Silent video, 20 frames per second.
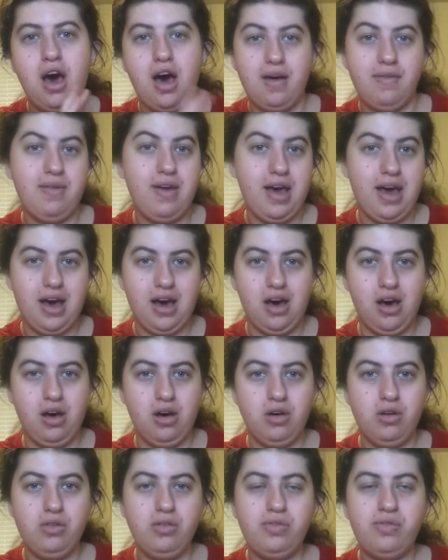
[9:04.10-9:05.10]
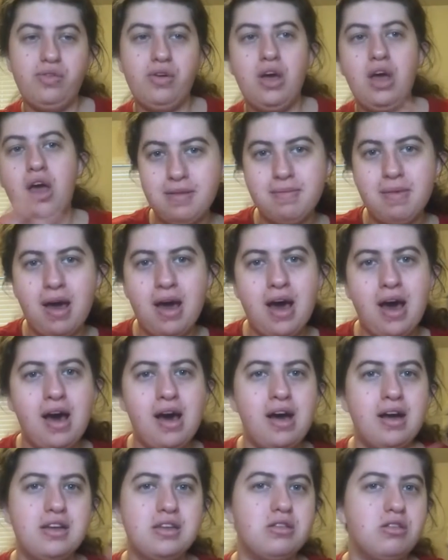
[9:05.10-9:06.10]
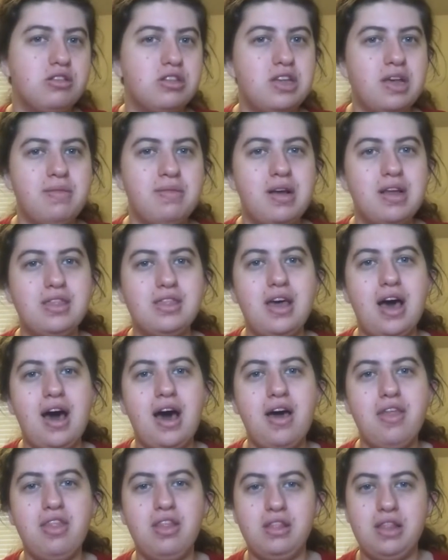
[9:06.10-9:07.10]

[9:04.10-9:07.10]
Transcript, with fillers: of e.l.f Max or something like that,